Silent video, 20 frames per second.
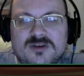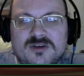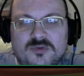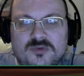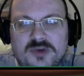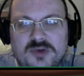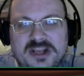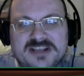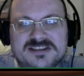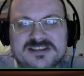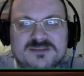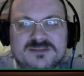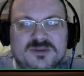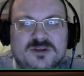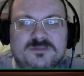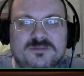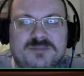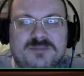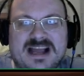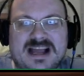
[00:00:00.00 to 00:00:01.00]

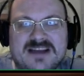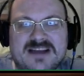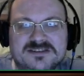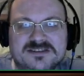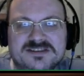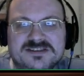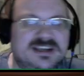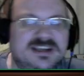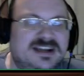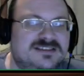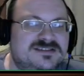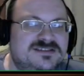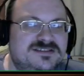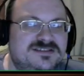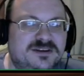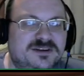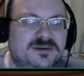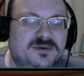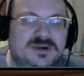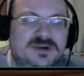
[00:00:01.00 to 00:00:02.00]
reasonable battles against
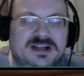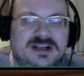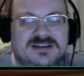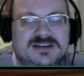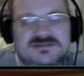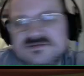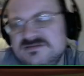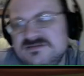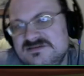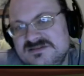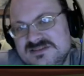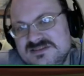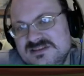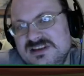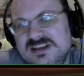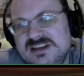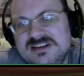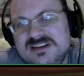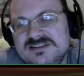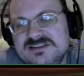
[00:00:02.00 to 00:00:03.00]
you,
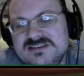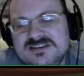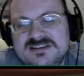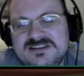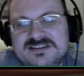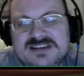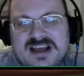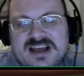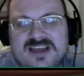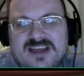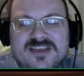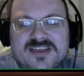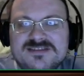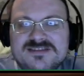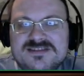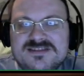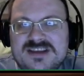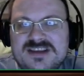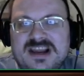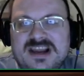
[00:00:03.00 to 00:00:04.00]
death
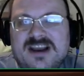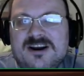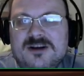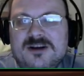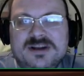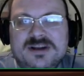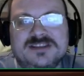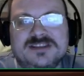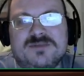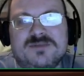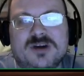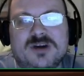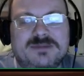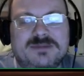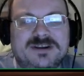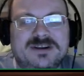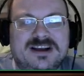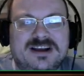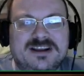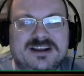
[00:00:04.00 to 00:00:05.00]
is there, but it's
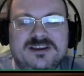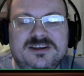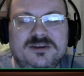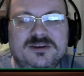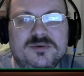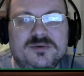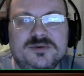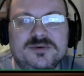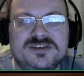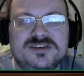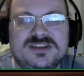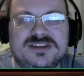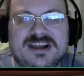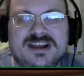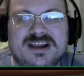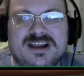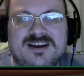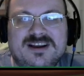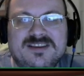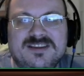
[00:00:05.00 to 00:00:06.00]
probably not a huge
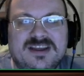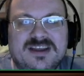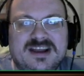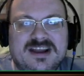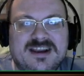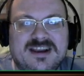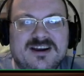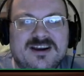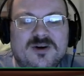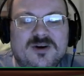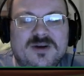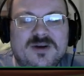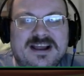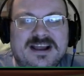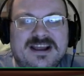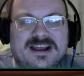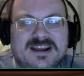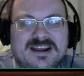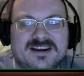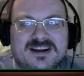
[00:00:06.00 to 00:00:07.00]
thing. Unlike, oh
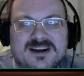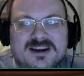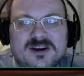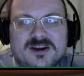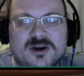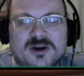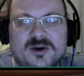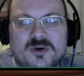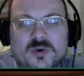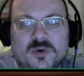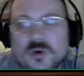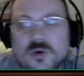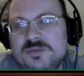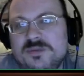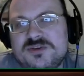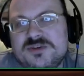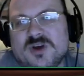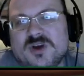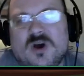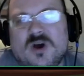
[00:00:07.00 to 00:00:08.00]
hey,
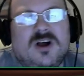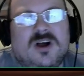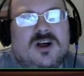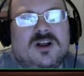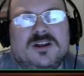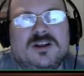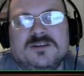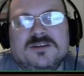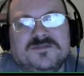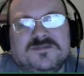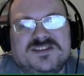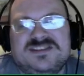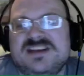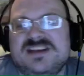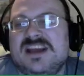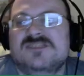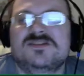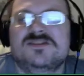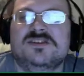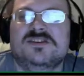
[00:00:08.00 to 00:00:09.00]
oops, all
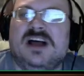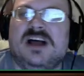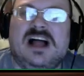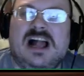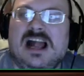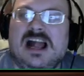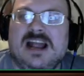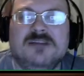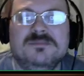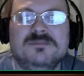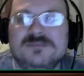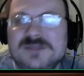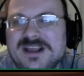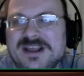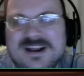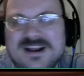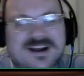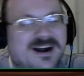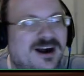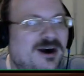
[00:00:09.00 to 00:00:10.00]
saves or die.
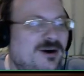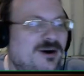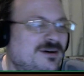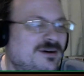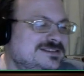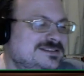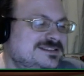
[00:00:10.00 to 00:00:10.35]
You know,